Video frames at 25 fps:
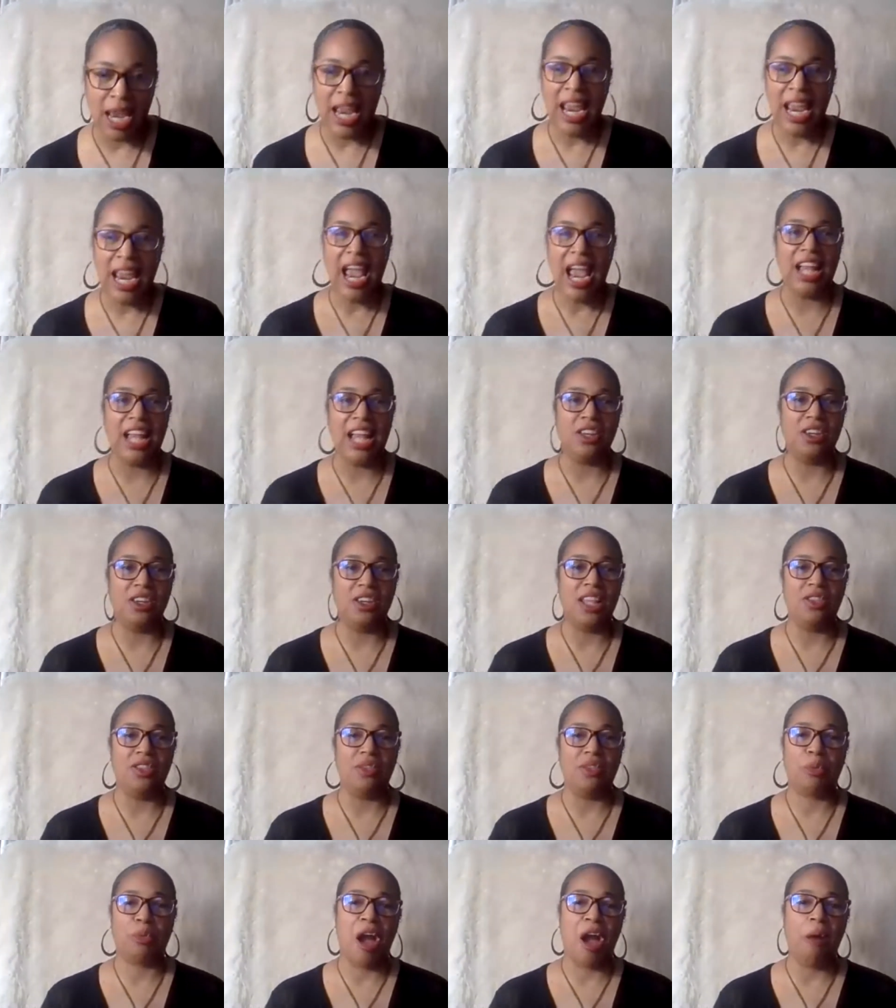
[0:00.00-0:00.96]
and the
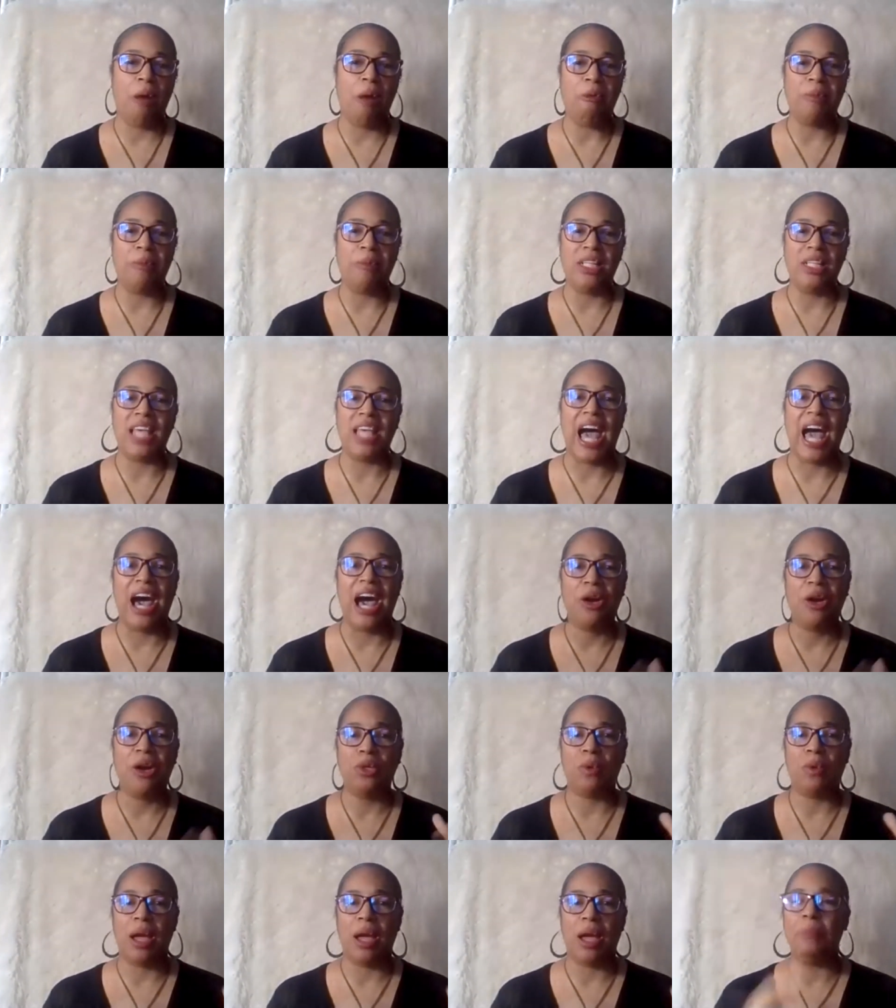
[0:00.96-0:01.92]
problem is, how
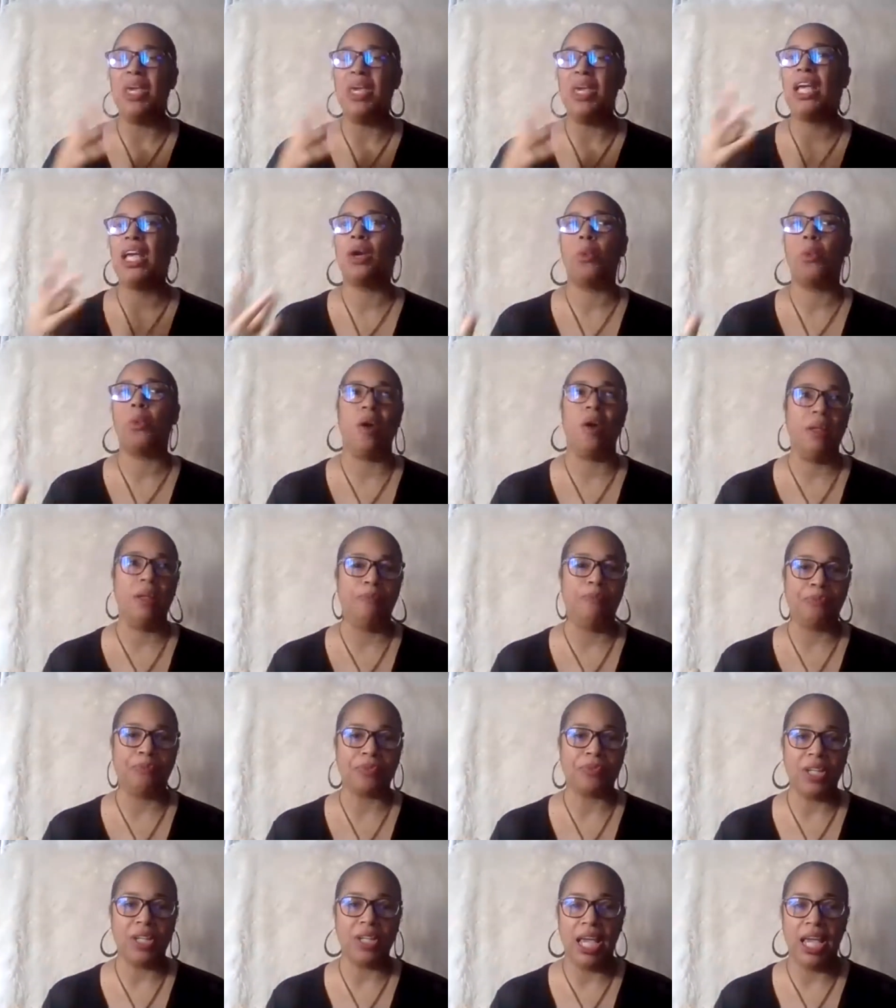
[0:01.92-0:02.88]
do I pick one?
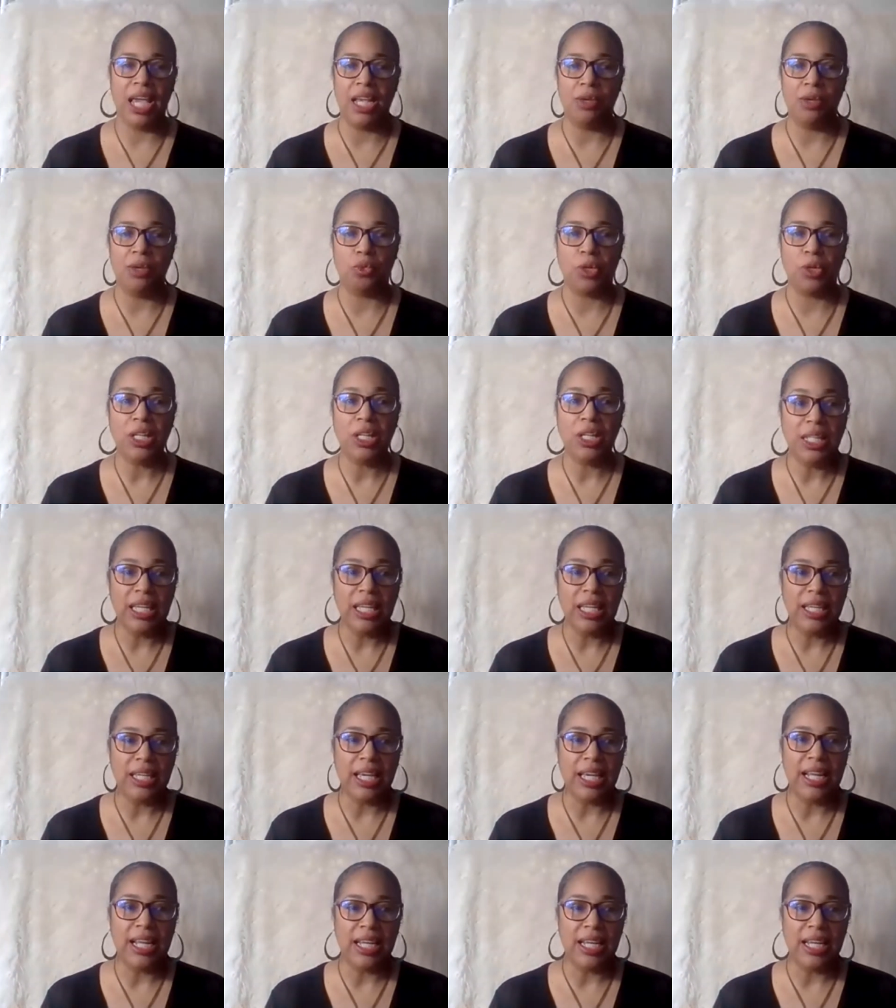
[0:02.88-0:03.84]
And really,
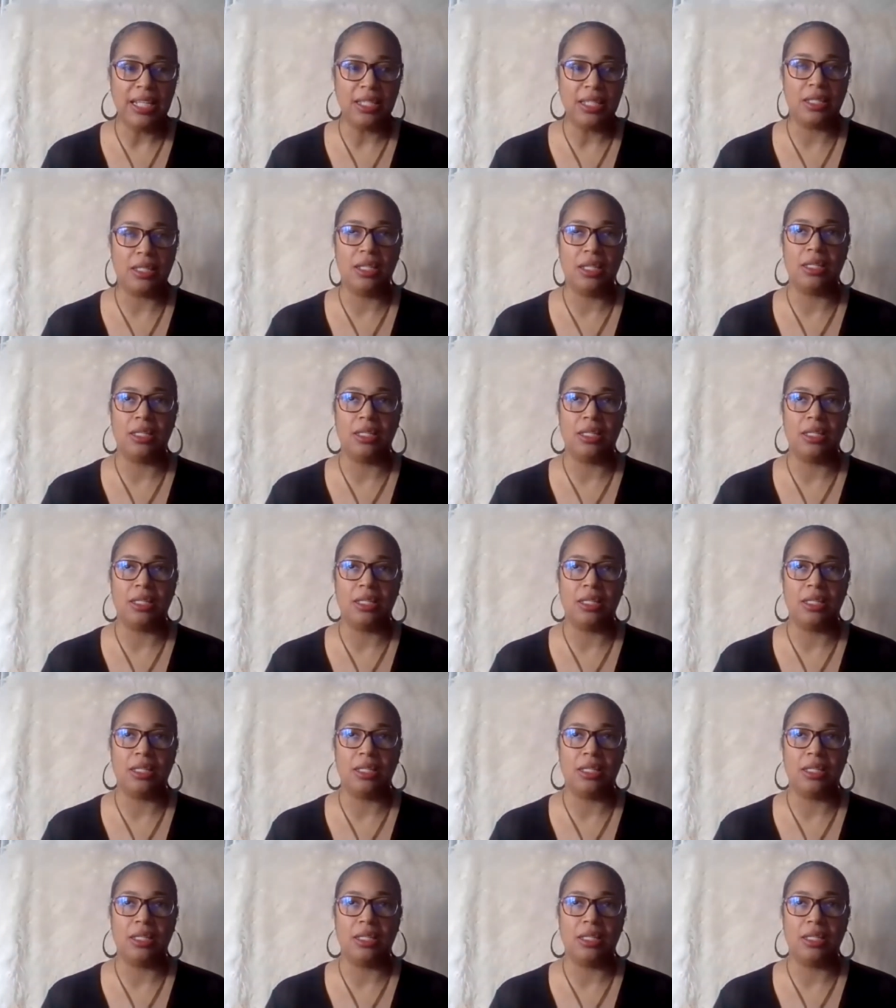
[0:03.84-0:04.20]
it is this